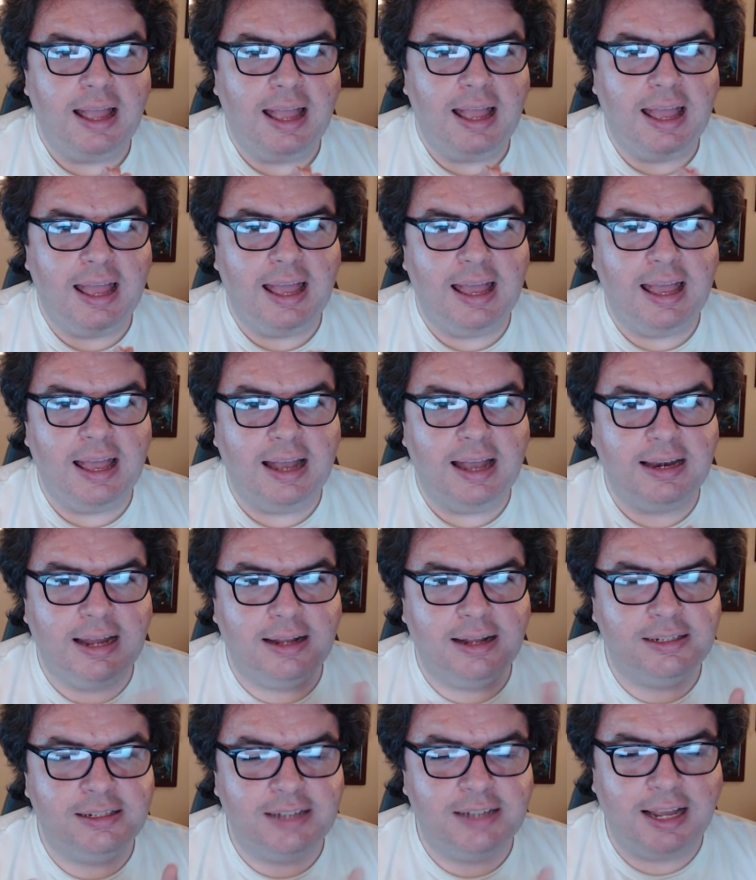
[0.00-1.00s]
and
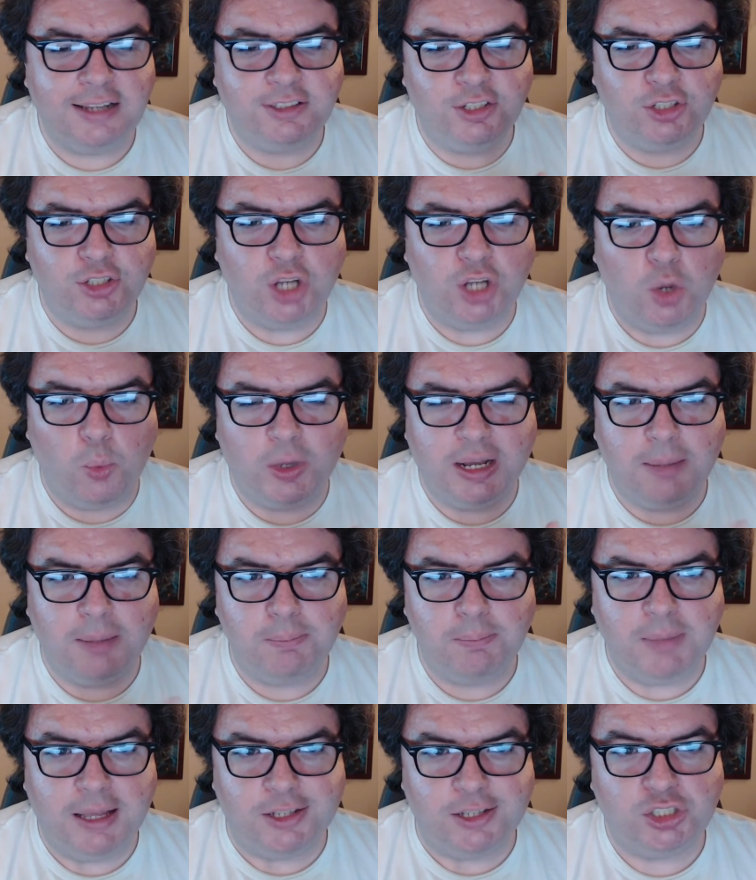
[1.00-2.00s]
and nice to know what I
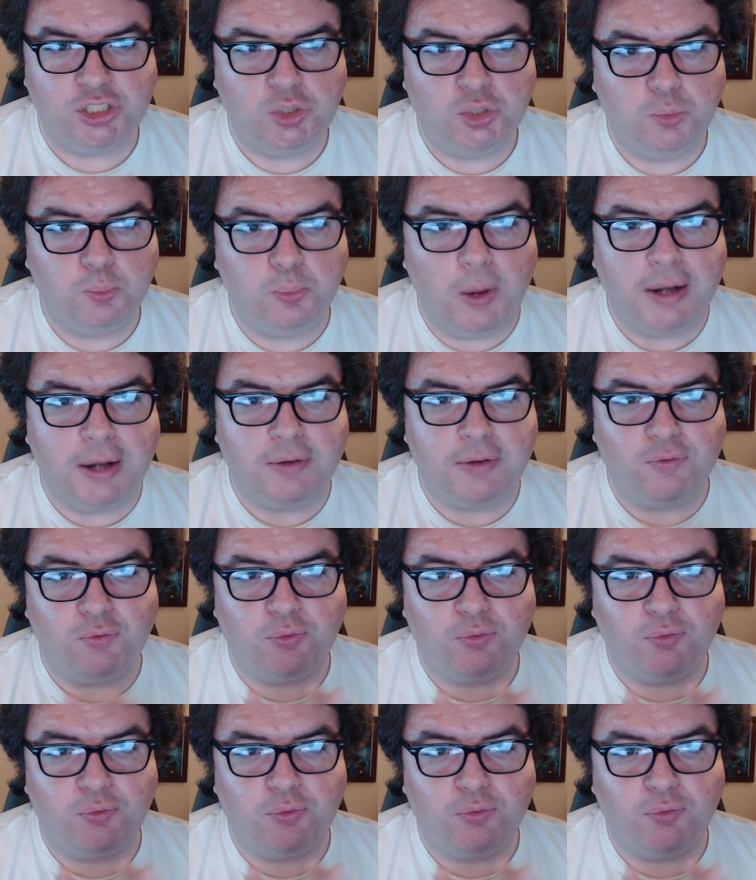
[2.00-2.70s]
missed. But